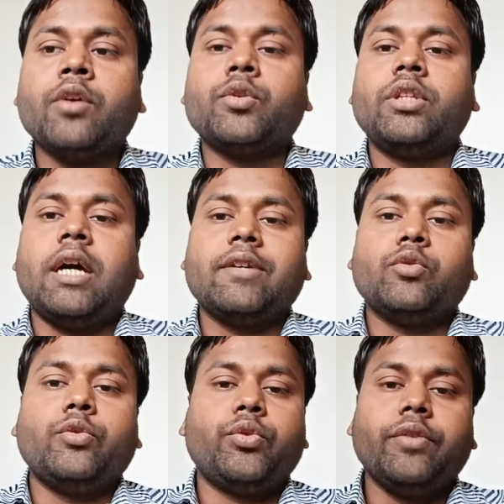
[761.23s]
So there are
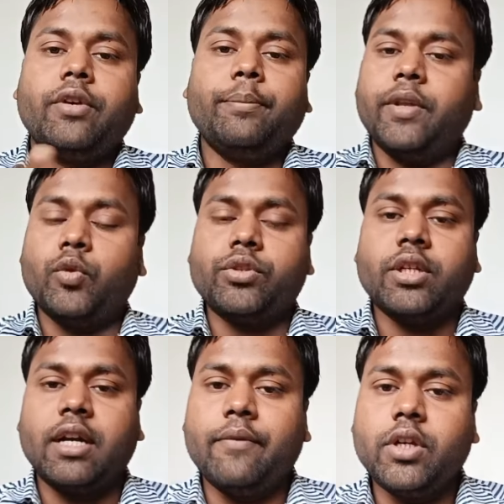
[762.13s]
actually 3 different
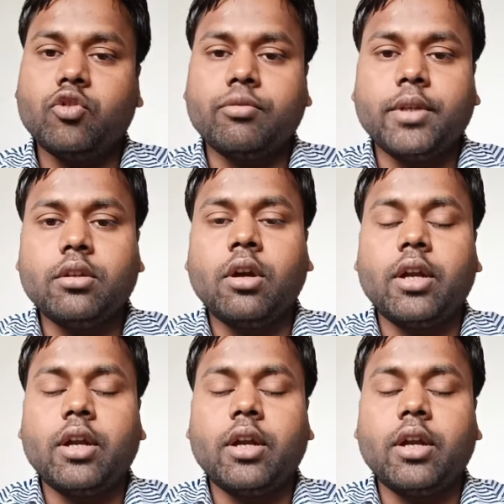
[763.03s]
methods that have been determined,